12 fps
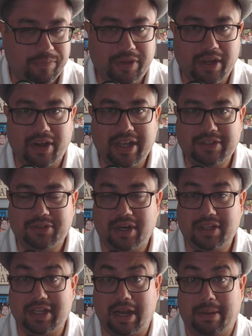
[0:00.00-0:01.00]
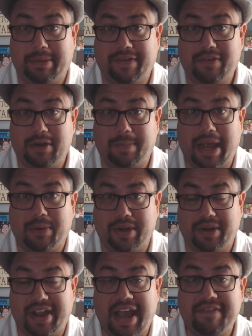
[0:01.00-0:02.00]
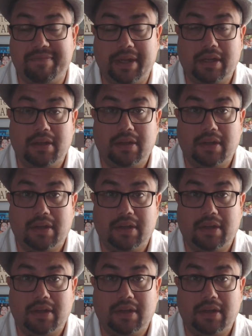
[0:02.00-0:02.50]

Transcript: You know, he's really saying, I'm giving you back what you gave me.